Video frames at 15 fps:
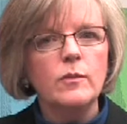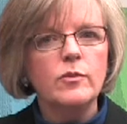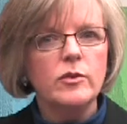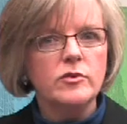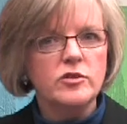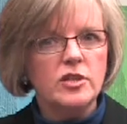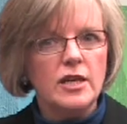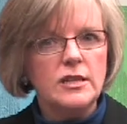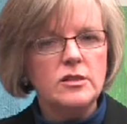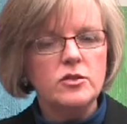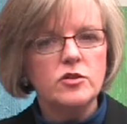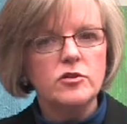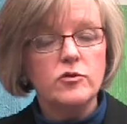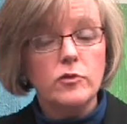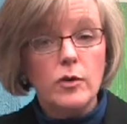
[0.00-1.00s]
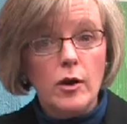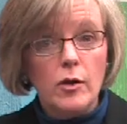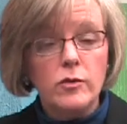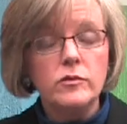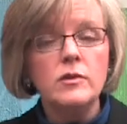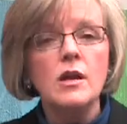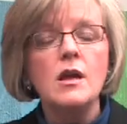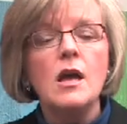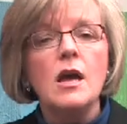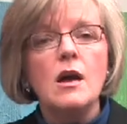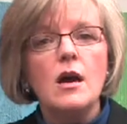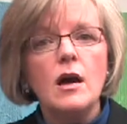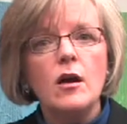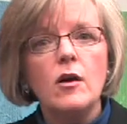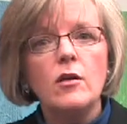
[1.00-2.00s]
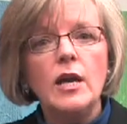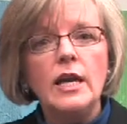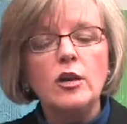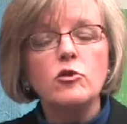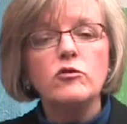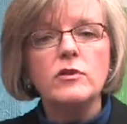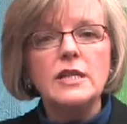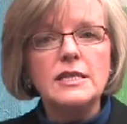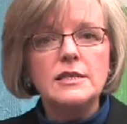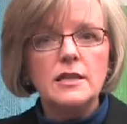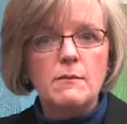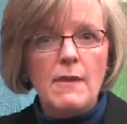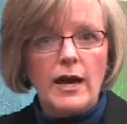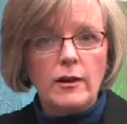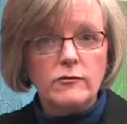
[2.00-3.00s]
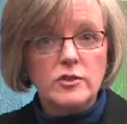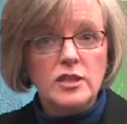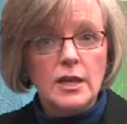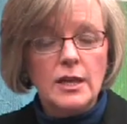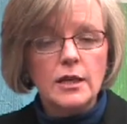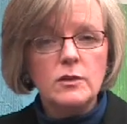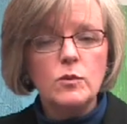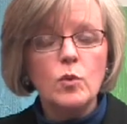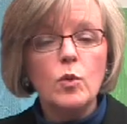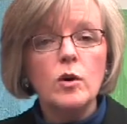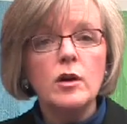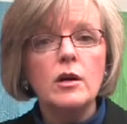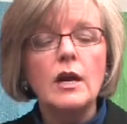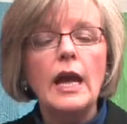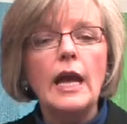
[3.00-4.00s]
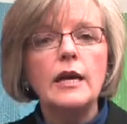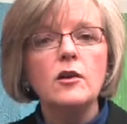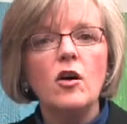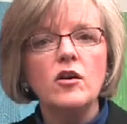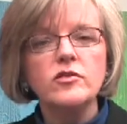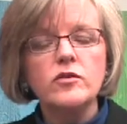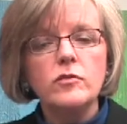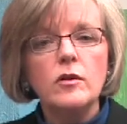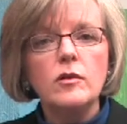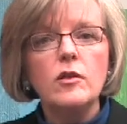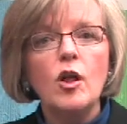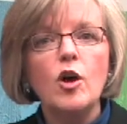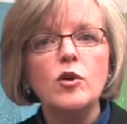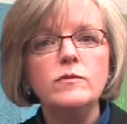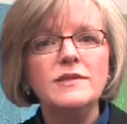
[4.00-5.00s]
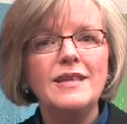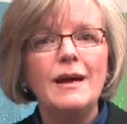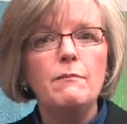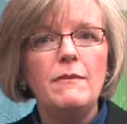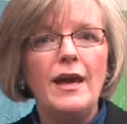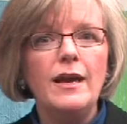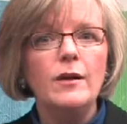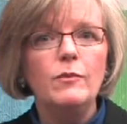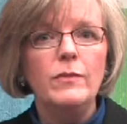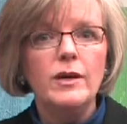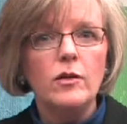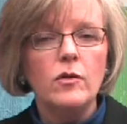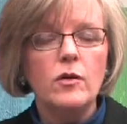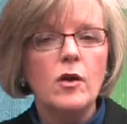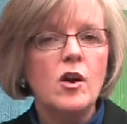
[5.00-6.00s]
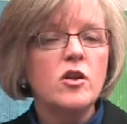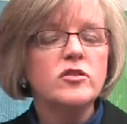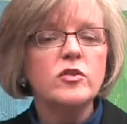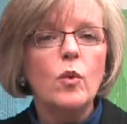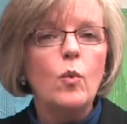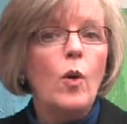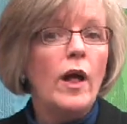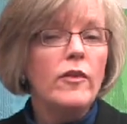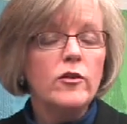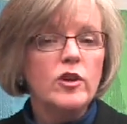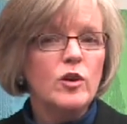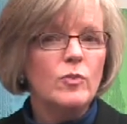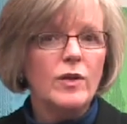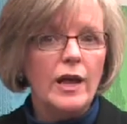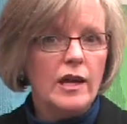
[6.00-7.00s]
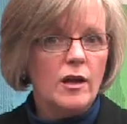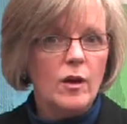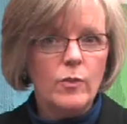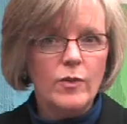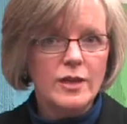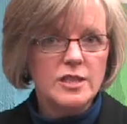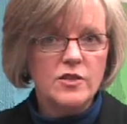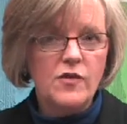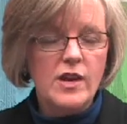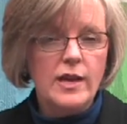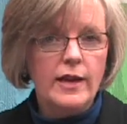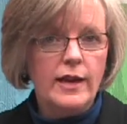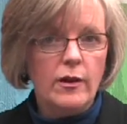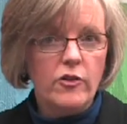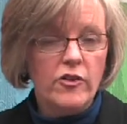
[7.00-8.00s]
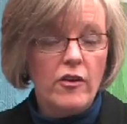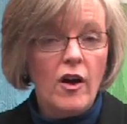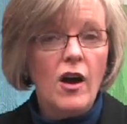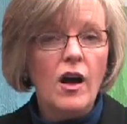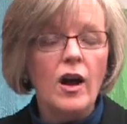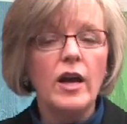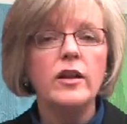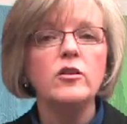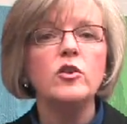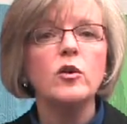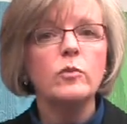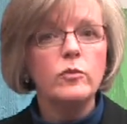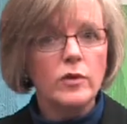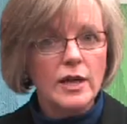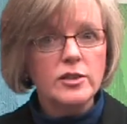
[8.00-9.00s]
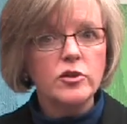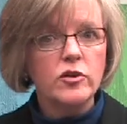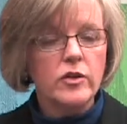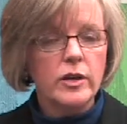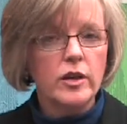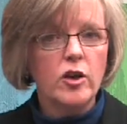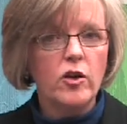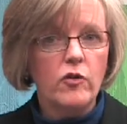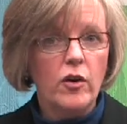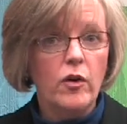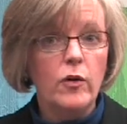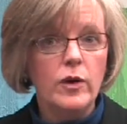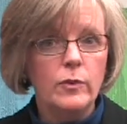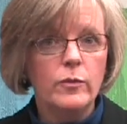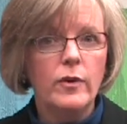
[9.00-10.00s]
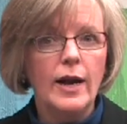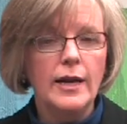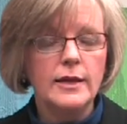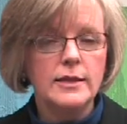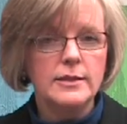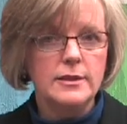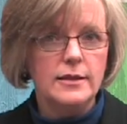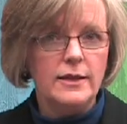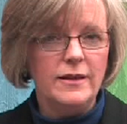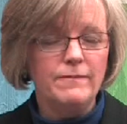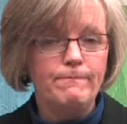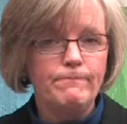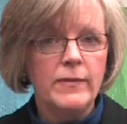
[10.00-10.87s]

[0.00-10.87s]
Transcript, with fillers: and progesterone increase the amount of duct work and also the lobes that make milk. So whether you plan on breastfeeding or not, your breasts are going to grow in pregnancy.